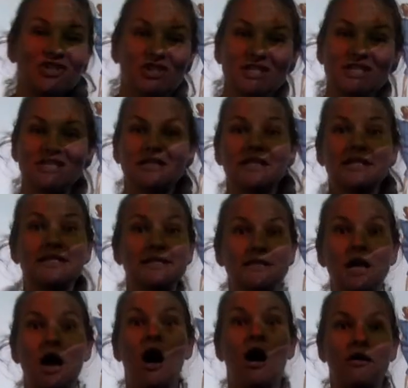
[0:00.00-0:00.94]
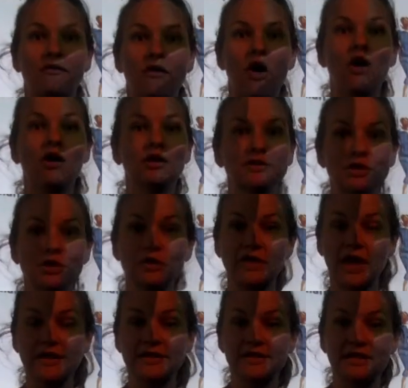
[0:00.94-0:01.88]
just list off all
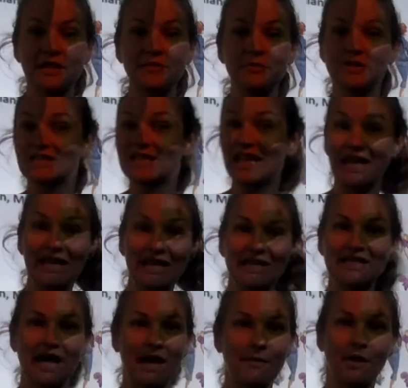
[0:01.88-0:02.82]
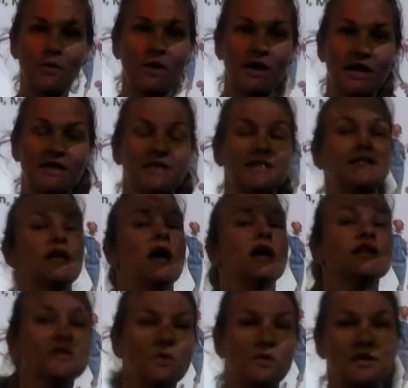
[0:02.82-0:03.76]
2,000 numbers anytime I want to
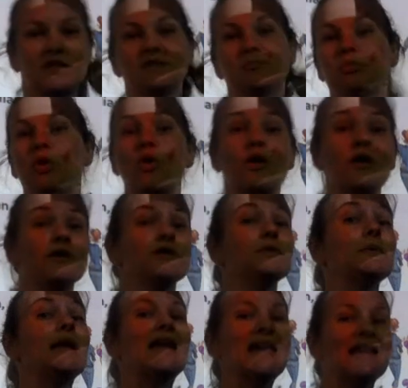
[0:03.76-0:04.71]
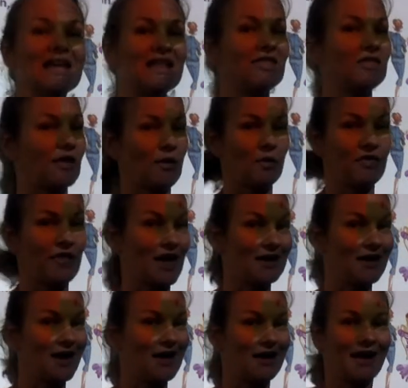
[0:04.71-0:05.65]
discuss or explore or do anything with that
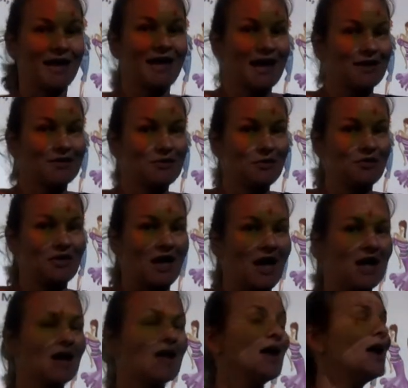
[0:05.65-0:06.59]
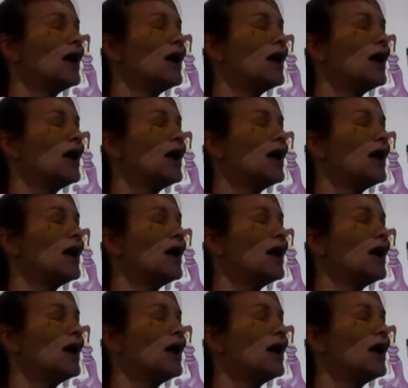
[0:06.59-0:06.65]
data. I can't do that.